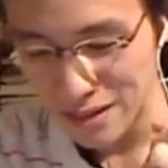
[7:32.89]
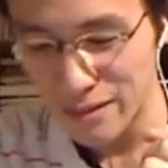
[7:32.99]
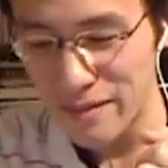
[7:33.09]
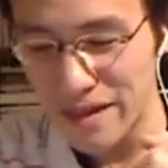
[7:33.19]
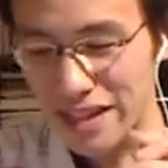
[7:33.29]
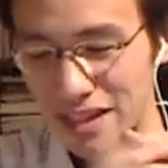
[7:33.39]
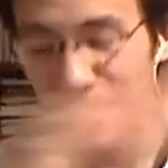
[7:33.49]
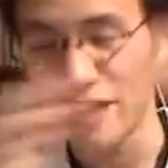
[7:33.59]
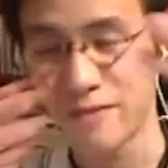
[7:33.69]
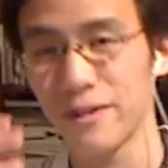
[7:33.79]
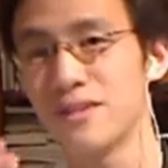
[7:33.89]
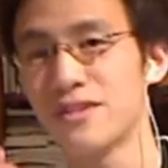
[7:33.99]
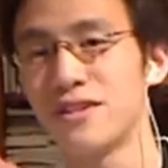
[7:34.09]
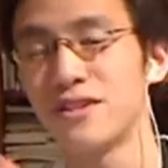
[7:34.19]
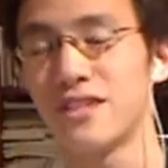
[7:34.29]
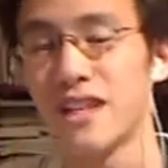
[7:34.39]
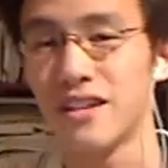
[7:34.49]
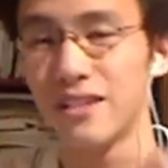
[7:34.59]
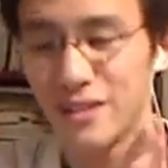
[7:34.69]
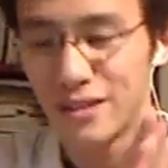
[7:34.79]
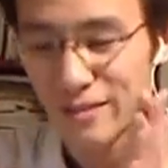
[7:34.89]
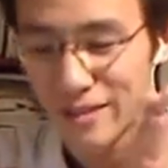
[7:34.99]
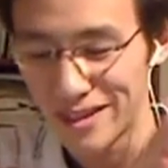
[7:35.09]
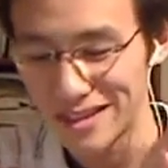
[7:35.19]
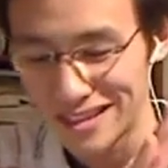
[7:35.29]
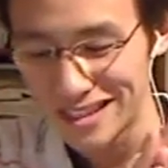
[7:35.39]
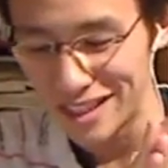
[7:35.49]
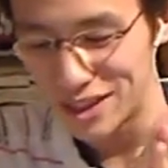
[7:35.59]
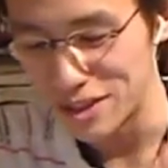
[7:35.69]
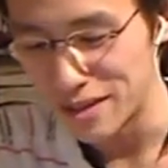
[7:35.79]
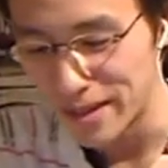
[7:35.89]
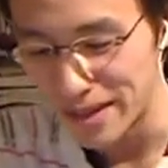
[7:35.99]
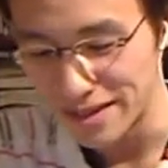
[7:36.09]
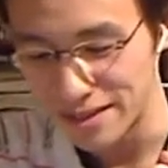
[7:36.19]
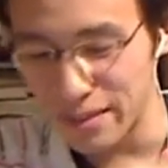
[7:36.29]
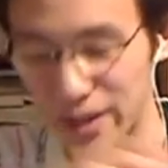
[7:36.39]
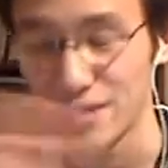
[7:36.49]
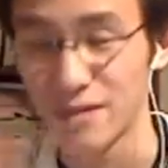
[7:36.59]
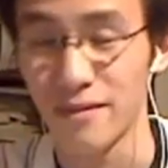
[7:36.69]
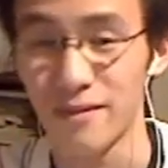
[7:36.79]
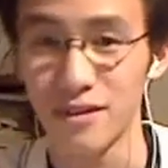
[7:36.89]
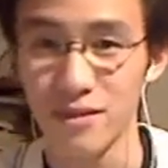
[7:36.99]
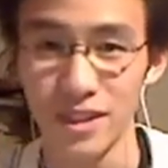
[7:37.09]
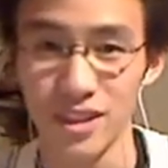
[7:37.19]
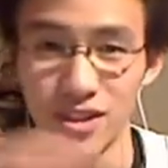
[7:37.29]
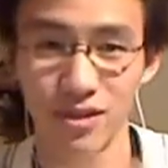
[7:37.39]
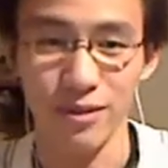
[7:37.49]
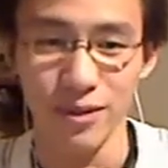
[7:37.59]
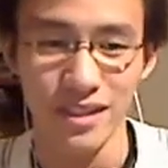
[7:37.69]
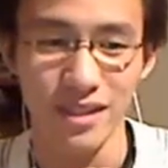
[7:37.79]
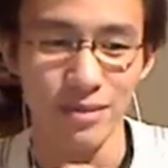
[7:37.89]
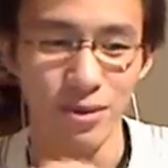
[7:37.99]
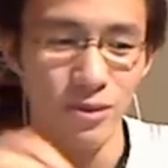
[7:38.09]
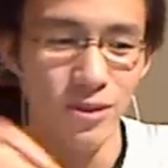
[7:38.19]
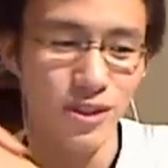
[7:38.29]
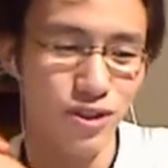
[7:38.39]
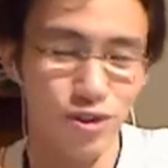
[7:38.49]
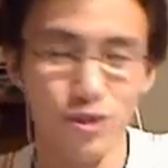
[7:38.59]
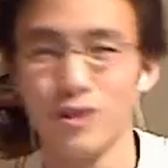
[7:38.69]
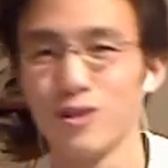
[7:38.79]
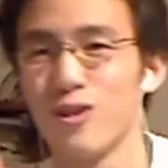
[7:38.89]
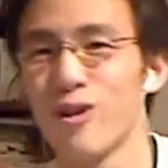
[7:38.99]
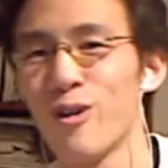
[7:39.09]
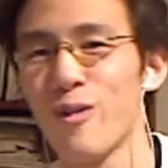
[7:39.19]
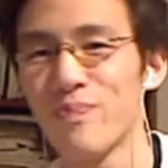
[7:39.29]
maybe I first should teach you about parts of speech. For example, jutsugo,